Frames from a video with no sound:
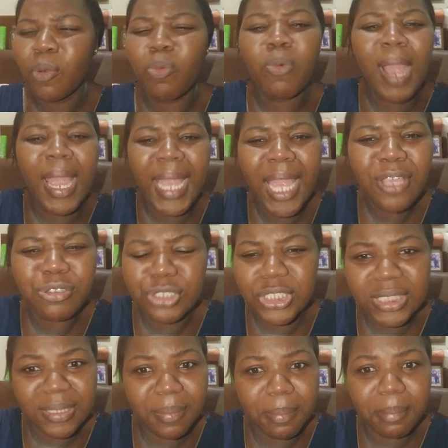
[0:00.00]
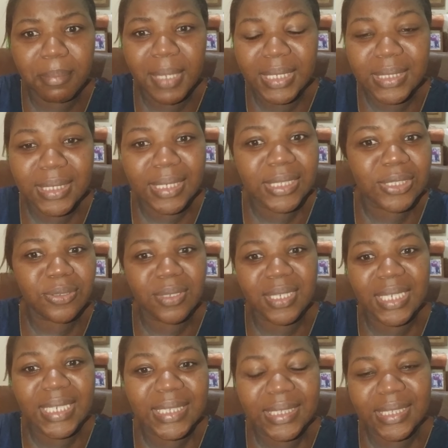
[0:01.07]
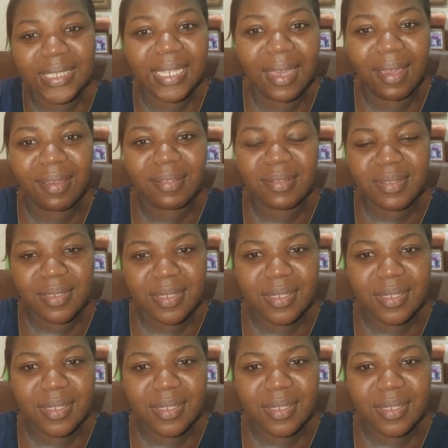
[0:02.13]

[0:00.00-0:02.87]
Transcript: Why are you submitting to these things?